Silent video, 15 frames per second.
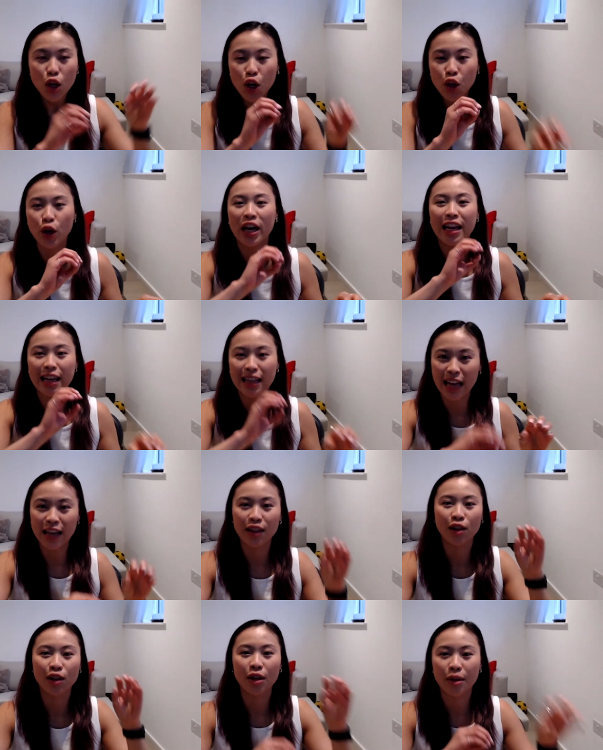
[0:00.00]
you're hitting
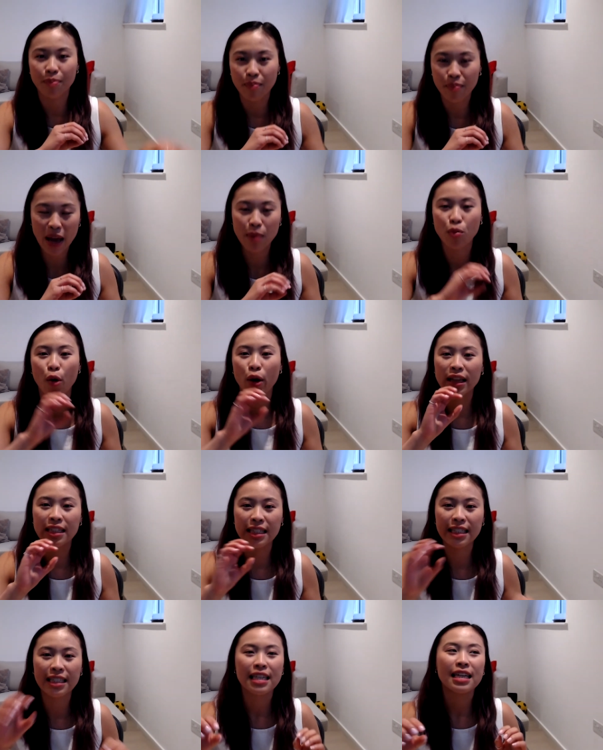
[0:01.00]
like the pain
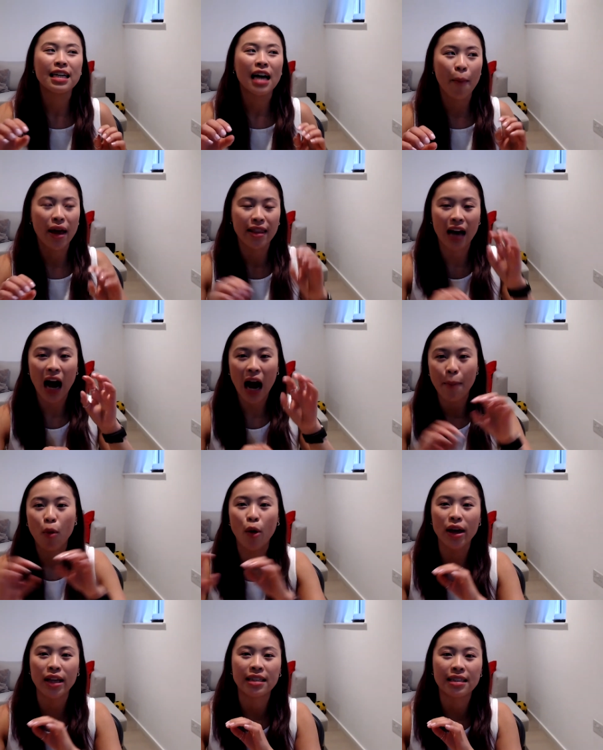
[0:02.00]
points and the high
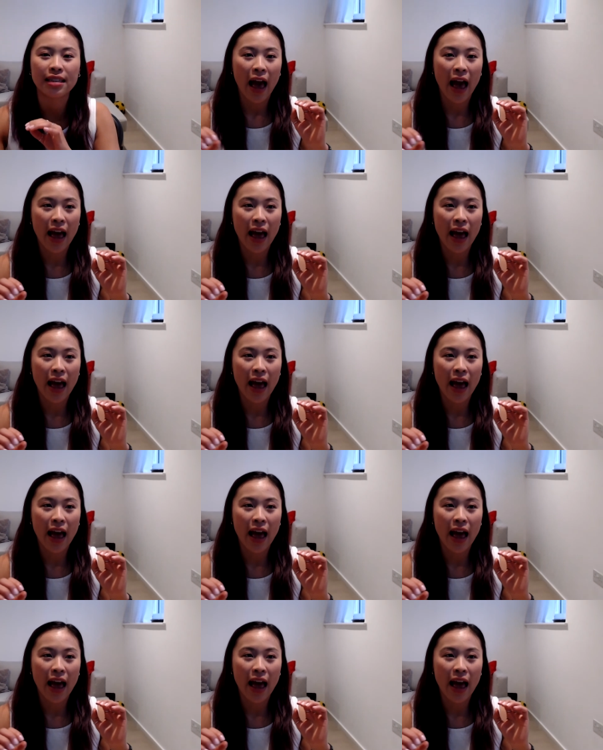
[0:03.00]
points.